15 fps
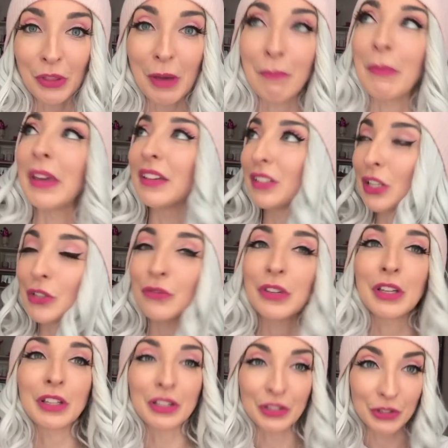That makes us
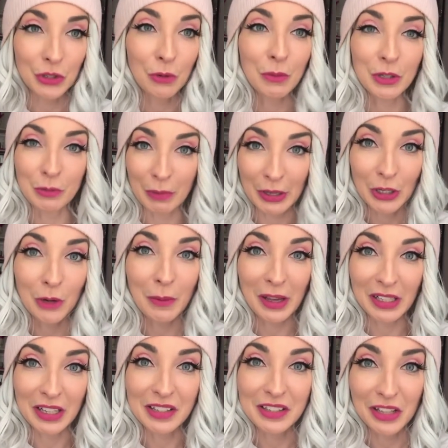feel so much better
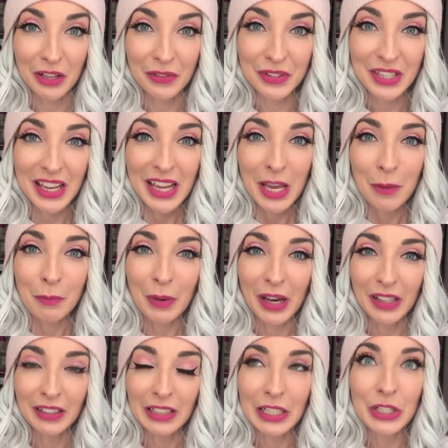about ourselves,
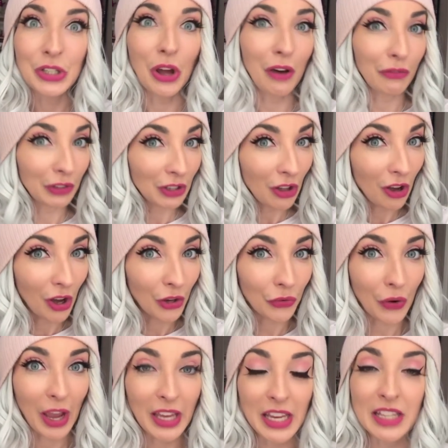but not for long,
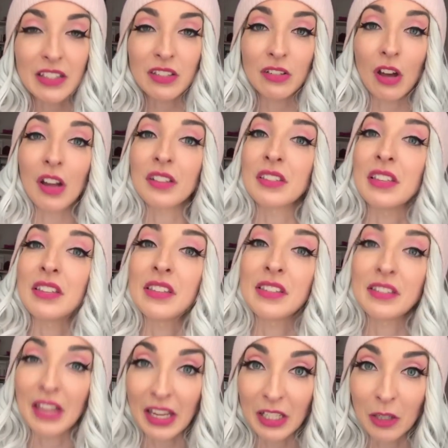right? It's not
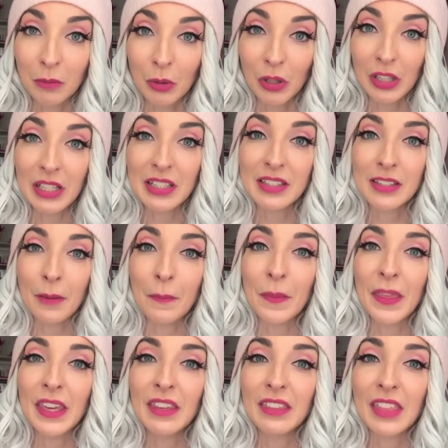sustainable. It's
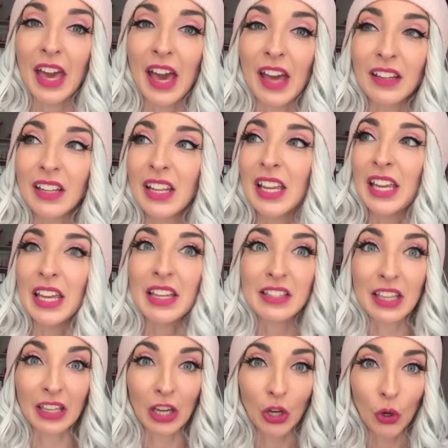something that is
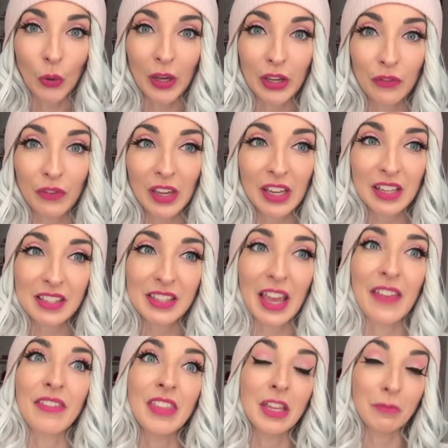like a quick fix
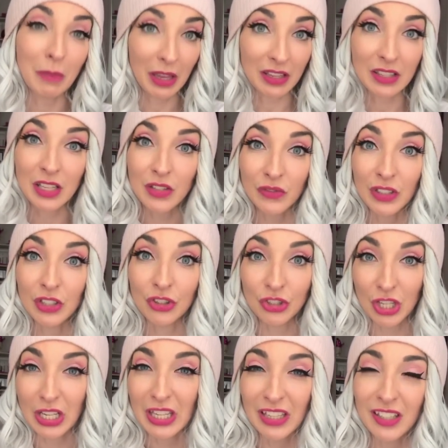and then makes us feel
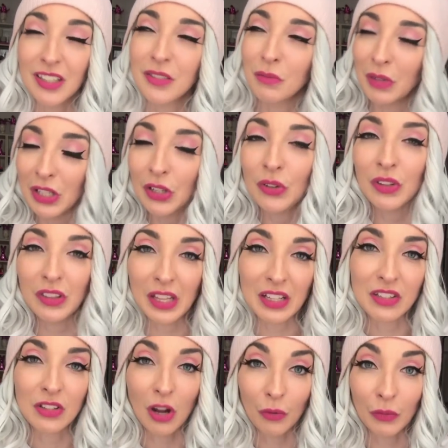shitty, because we know that
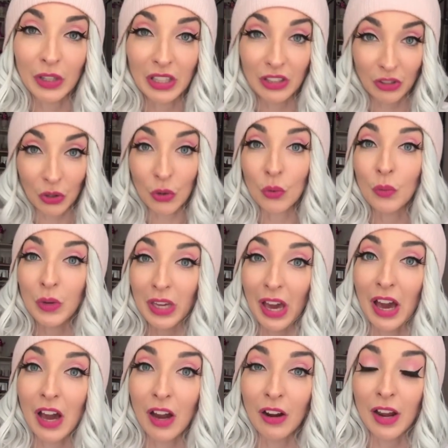that's not really who we
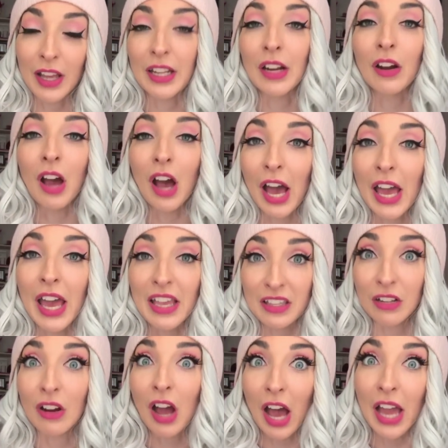are at as
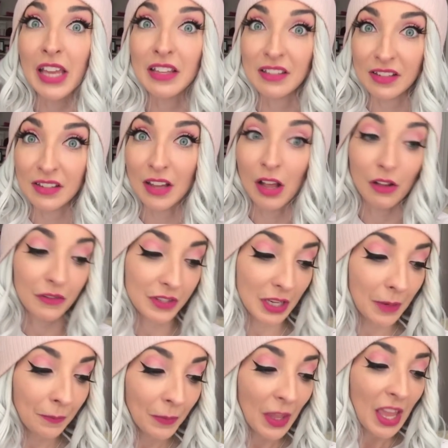our highest selves.
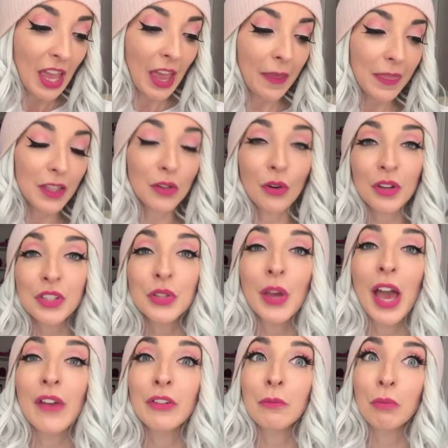And then also
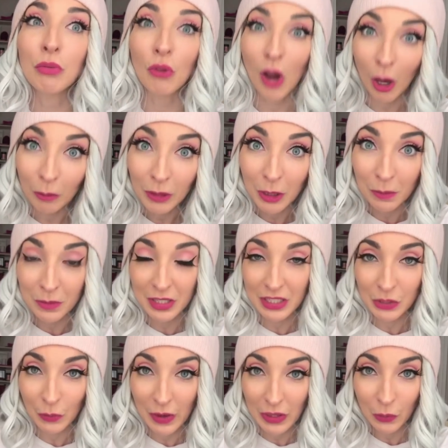having problems
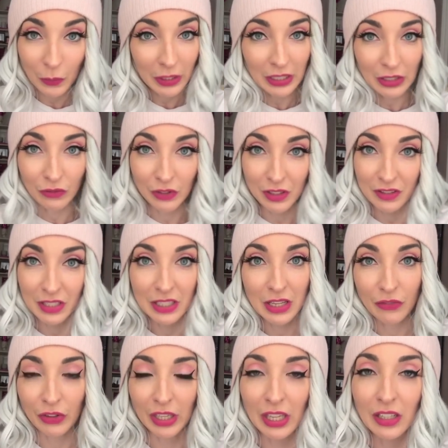is a way that we can feel
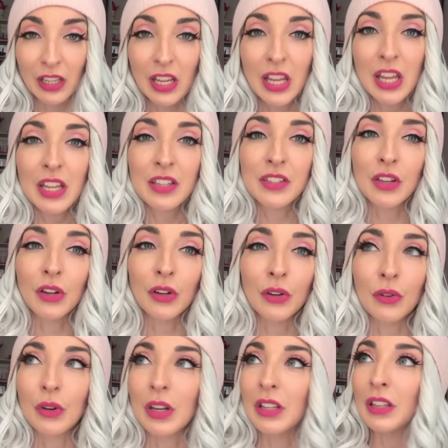significant.
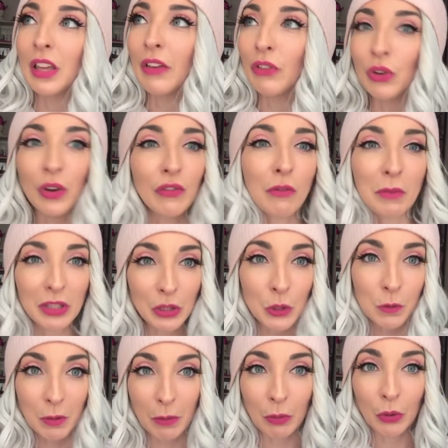So have you ever met
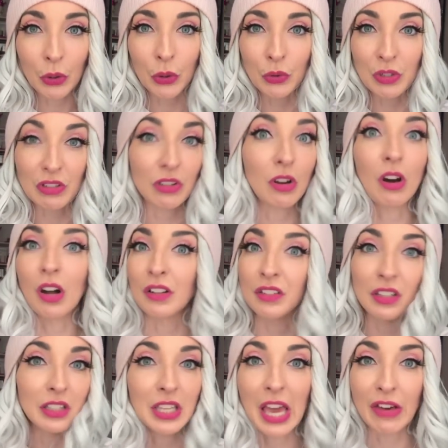those people who just
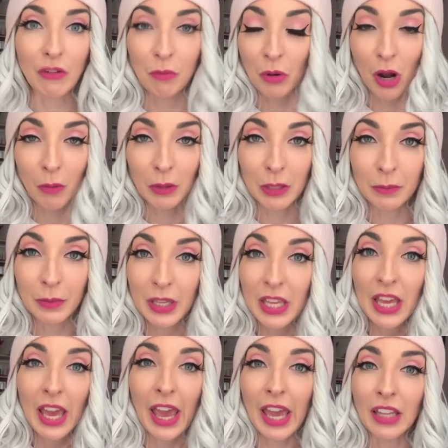constantly have a problem,
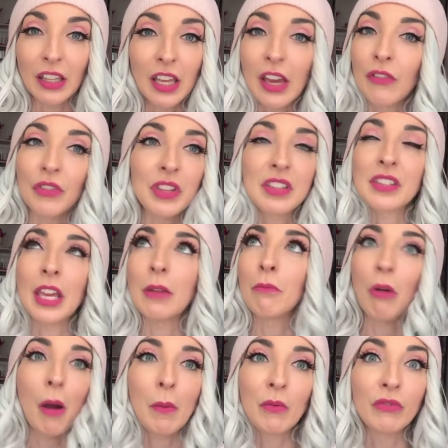and they have the same
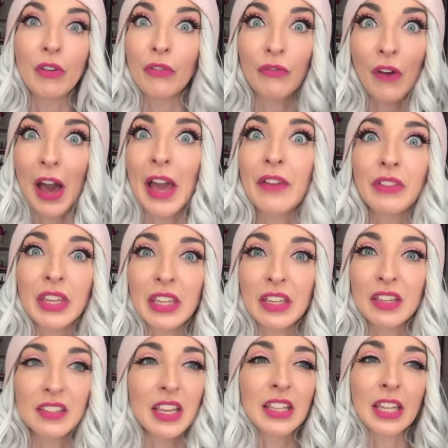problem for 5
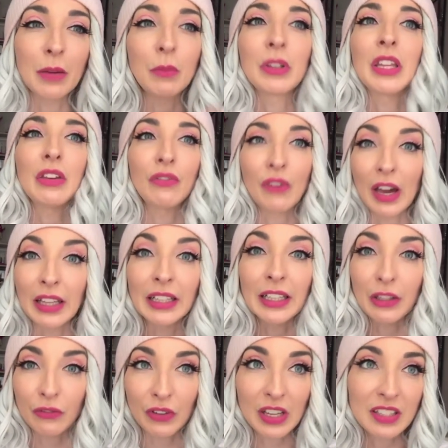years, and then when they
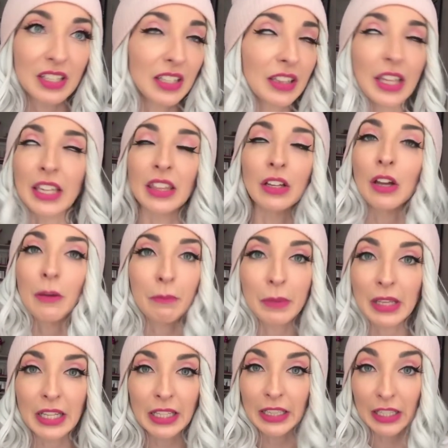finally fix it, like, they're
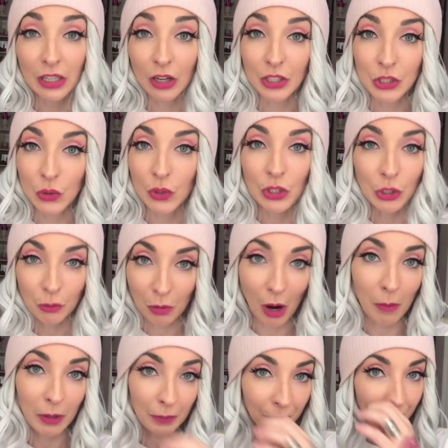immediately onto a new
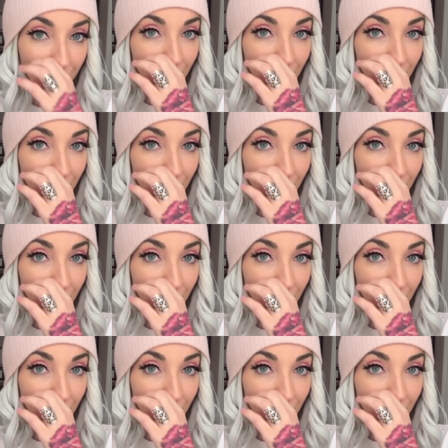problem?